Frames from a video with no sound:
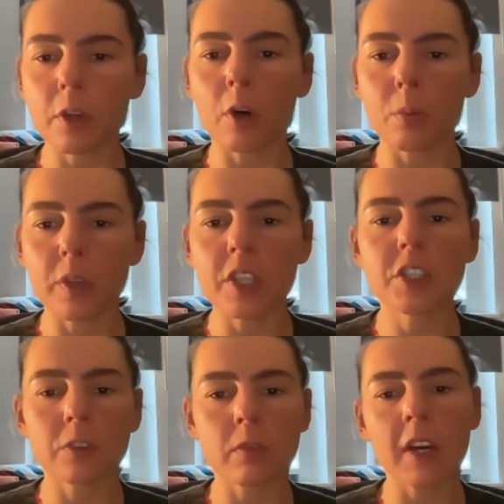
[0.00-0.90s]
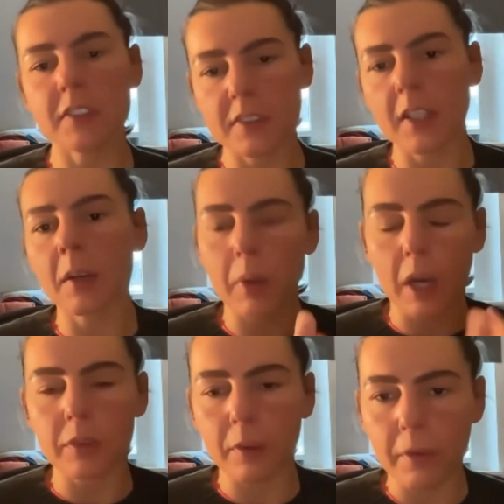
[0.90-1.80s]
operation, rather than
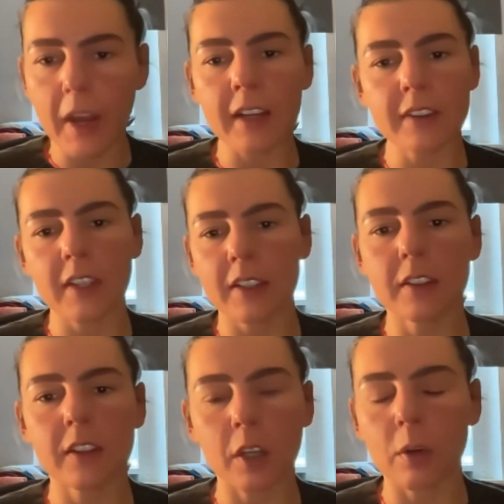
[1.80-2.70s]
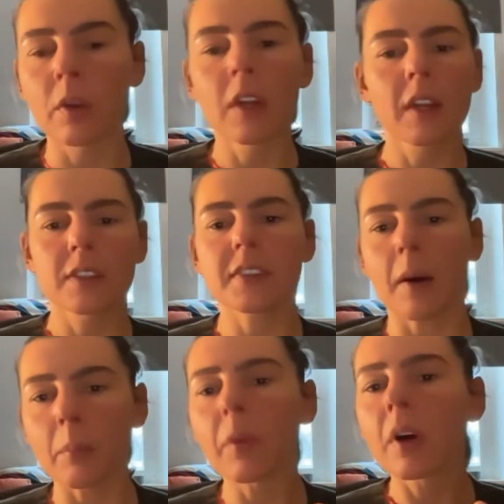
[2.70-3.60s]
about the fact that,
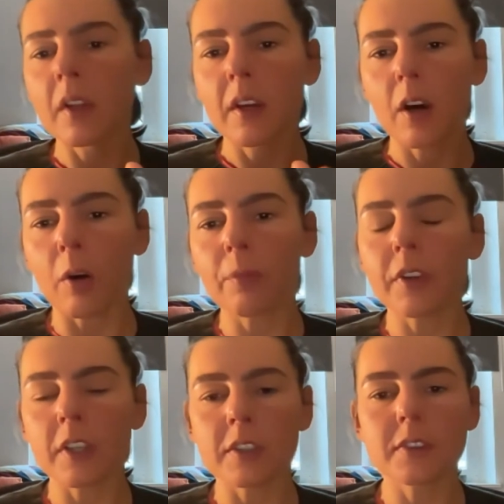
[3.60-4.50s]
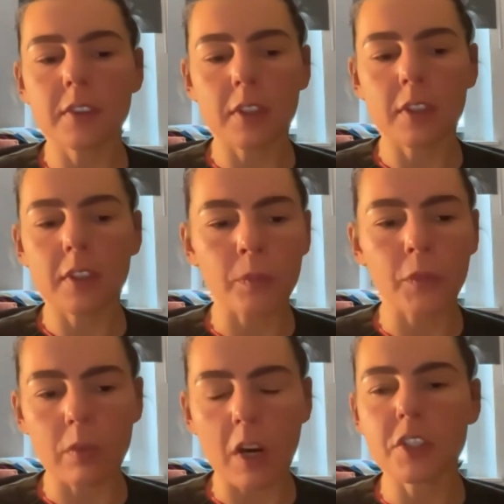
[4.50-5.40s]
some of his
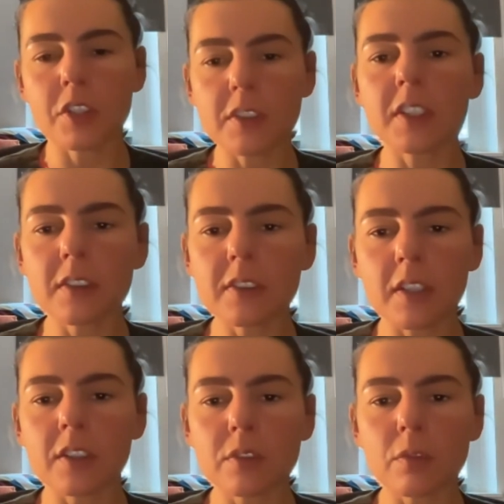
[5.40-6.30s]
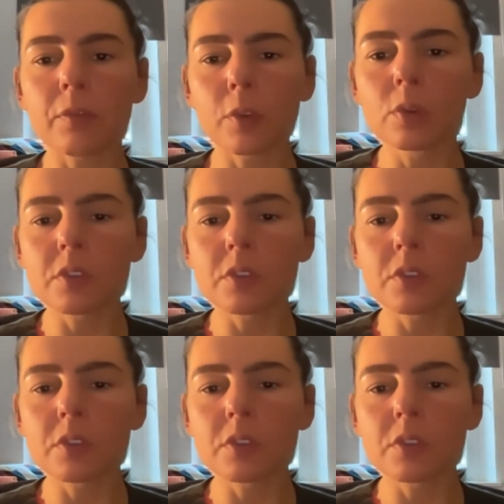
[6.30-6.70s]
Russian citizens refuse to